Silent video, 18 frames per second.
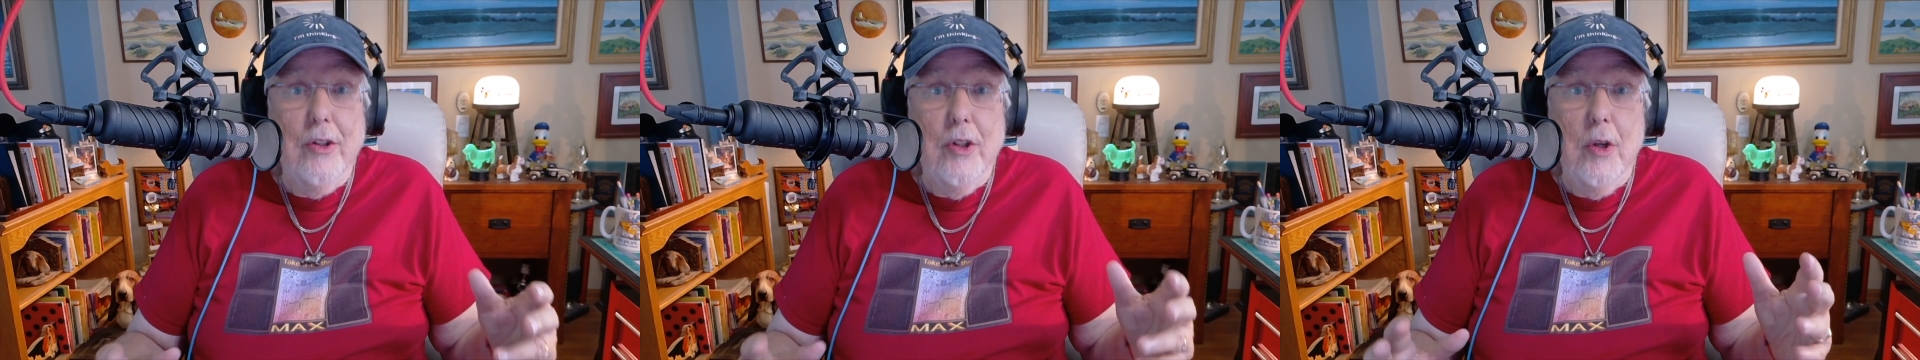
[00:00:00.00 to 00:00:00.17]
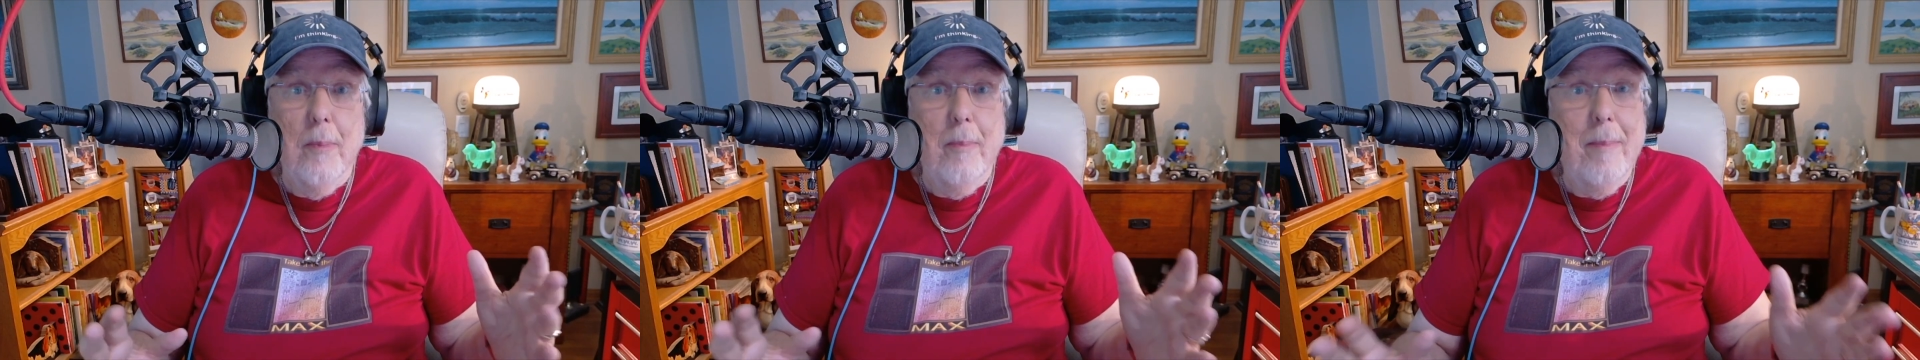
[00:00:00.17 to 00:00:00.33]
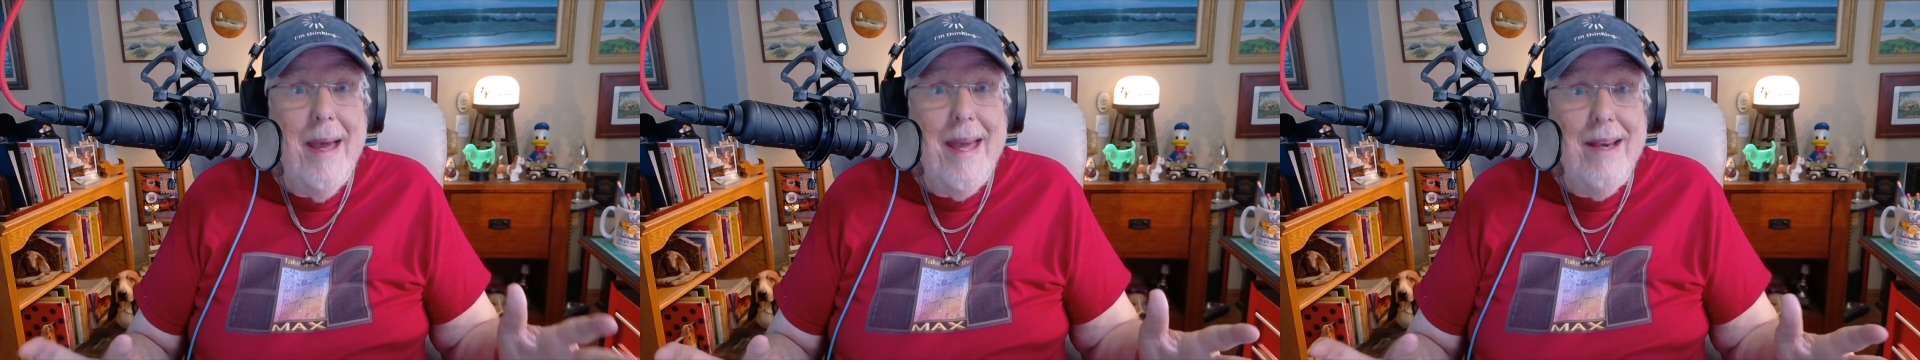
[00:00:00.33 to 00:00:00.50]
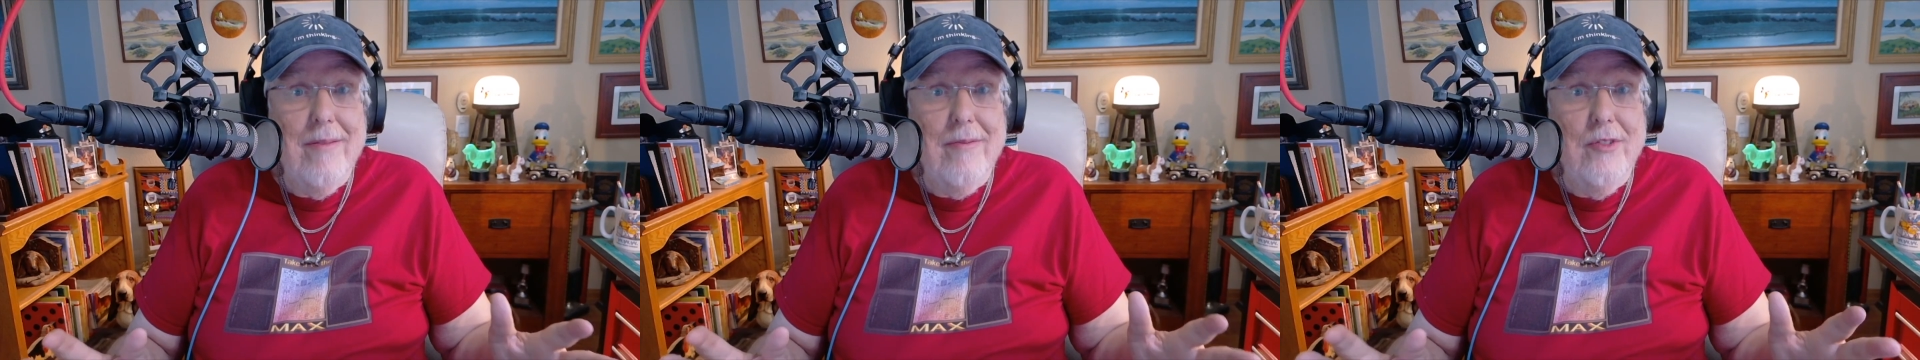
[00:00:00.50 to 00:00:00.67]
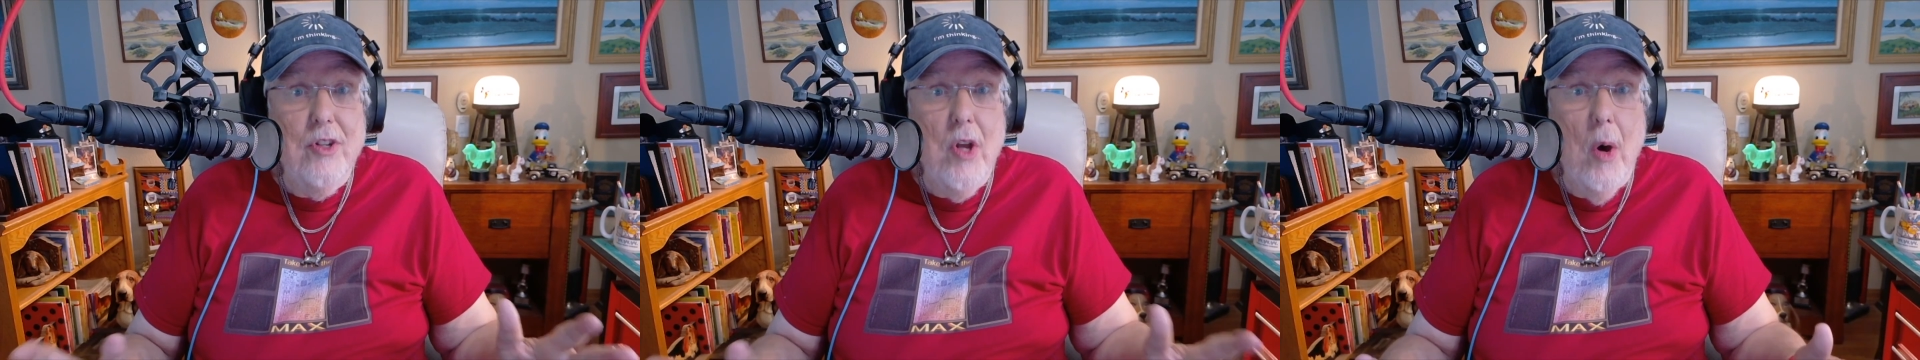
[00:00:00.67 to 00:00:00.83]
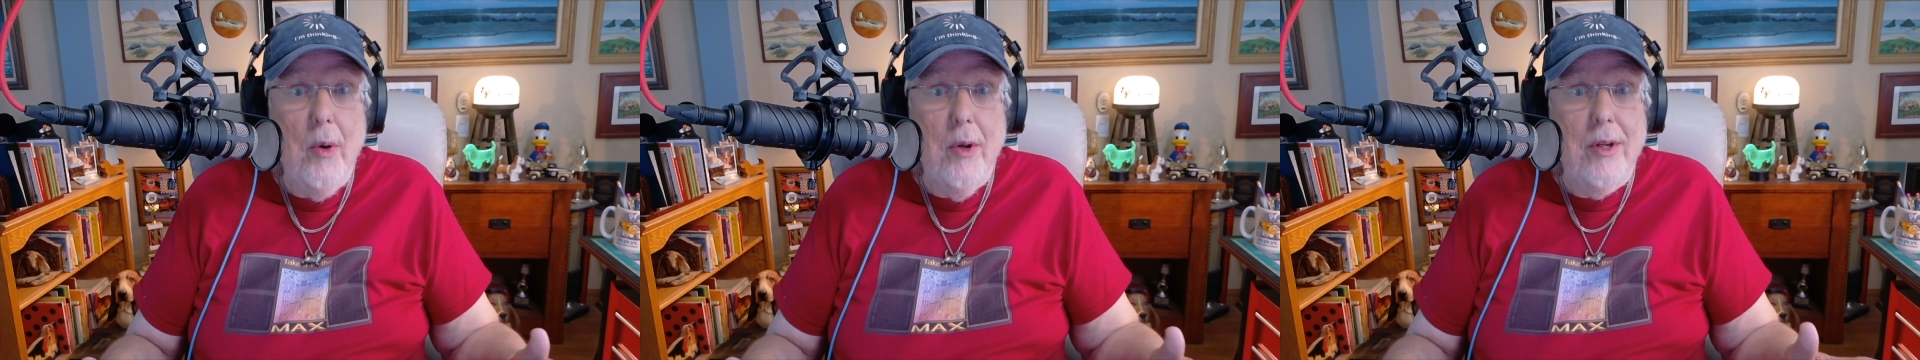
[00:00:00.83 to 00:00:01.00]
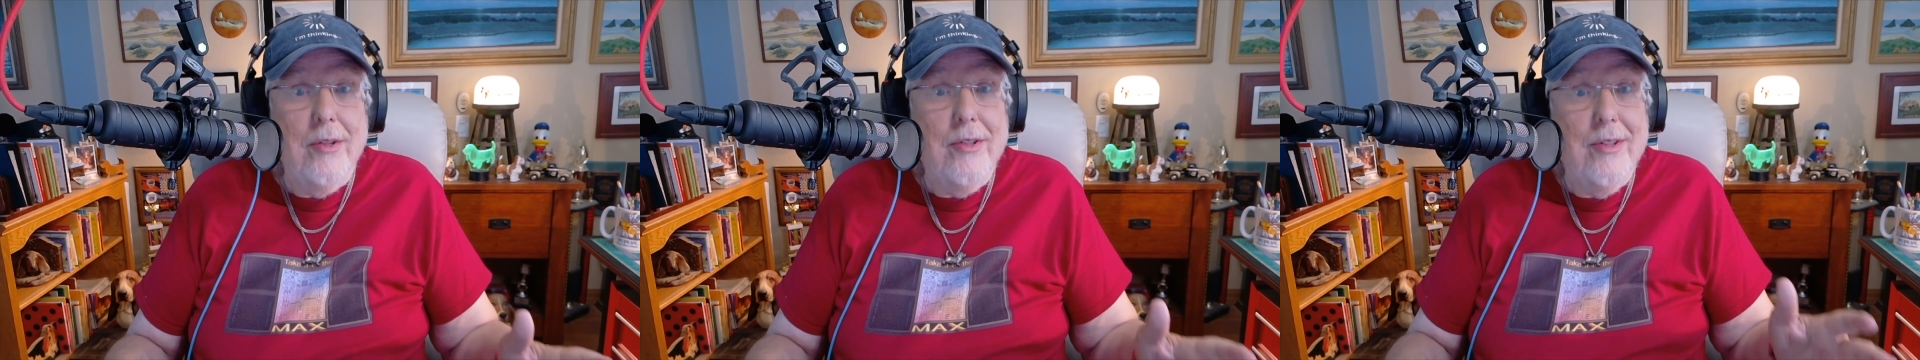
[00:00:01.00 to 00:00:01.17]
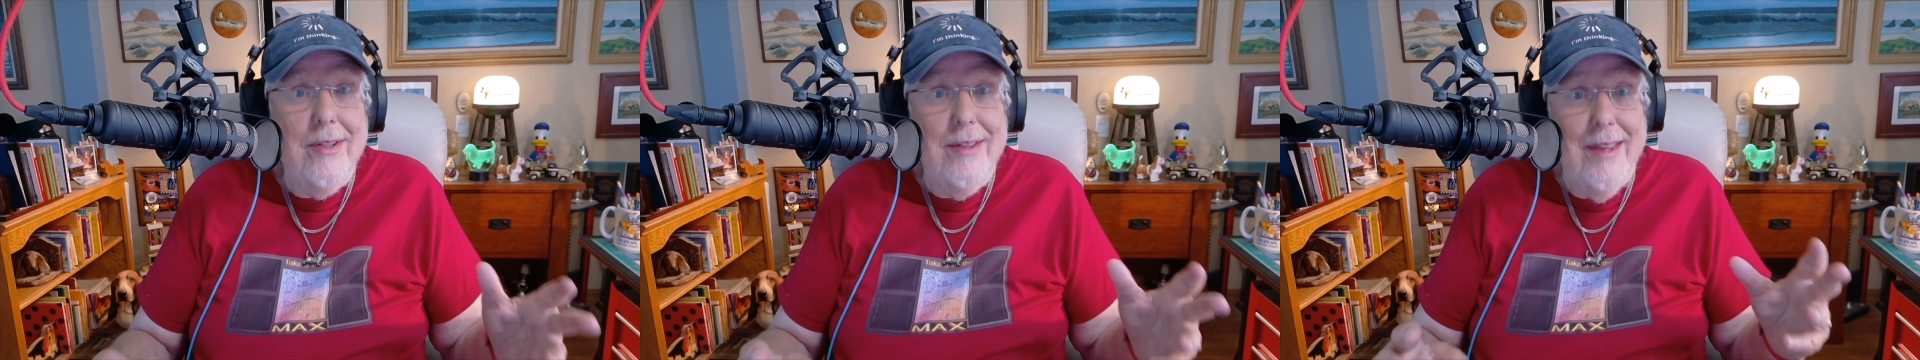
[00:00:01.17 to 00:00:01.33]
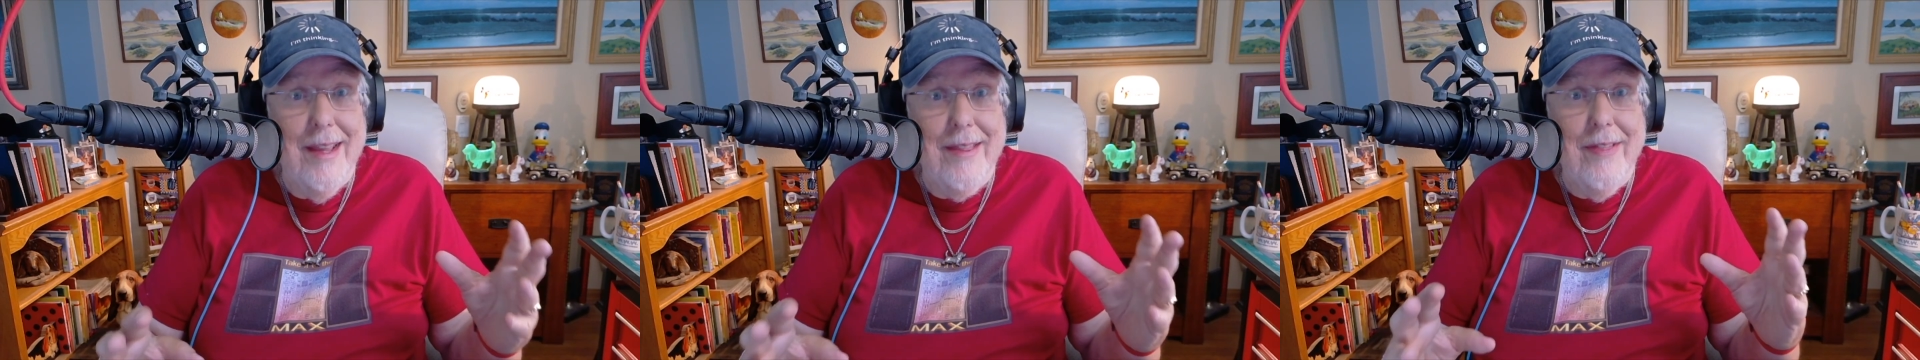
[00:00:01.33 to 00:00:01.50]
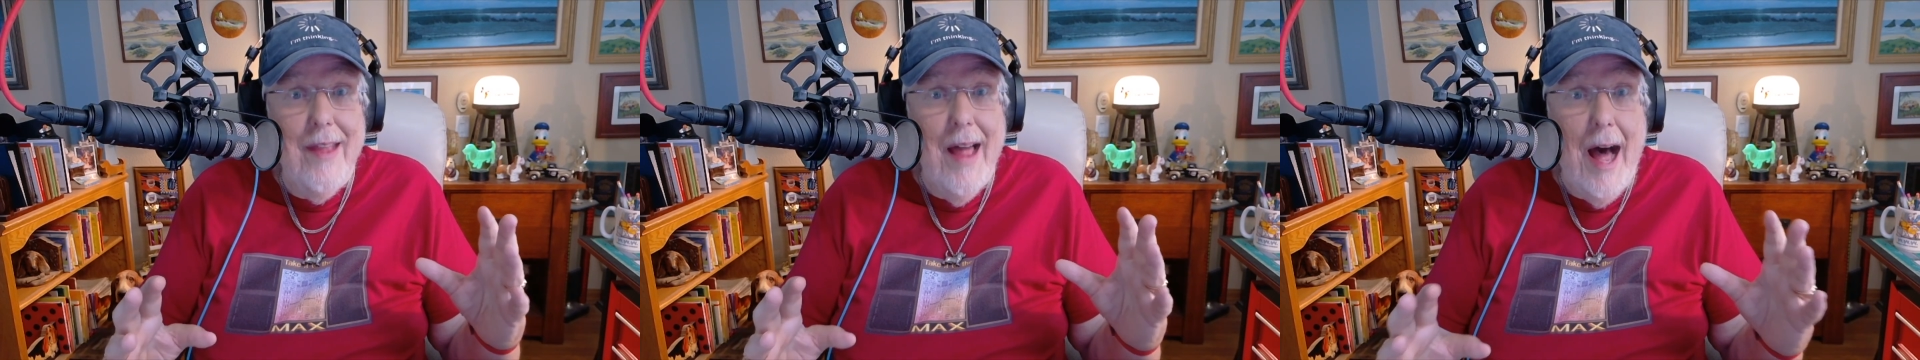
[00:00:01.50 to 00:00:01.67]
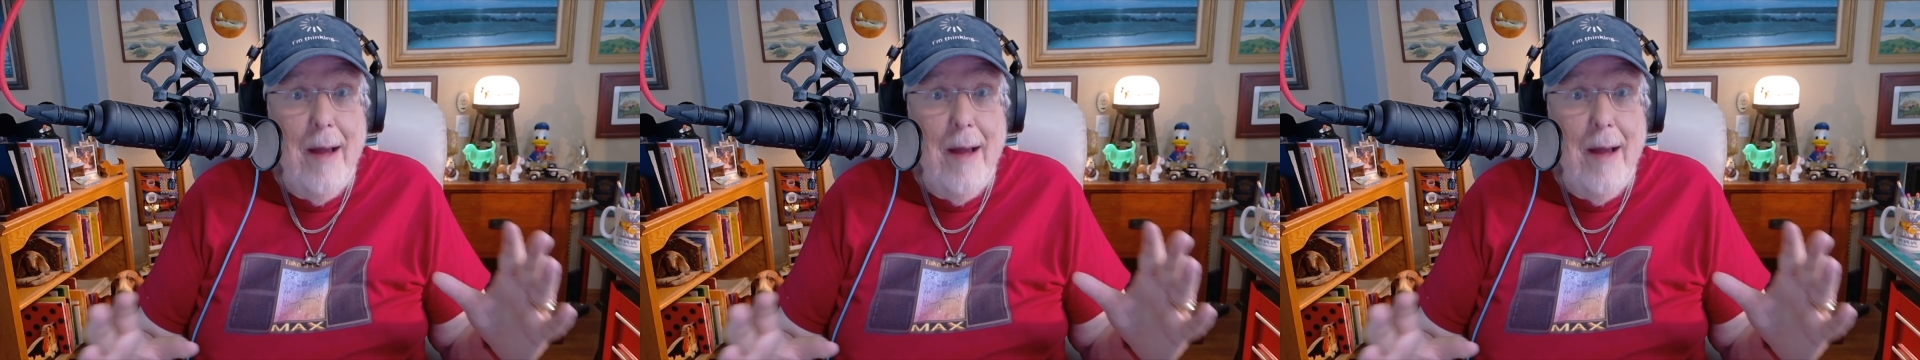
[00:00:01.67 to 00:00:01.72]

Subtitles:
you may have noticed that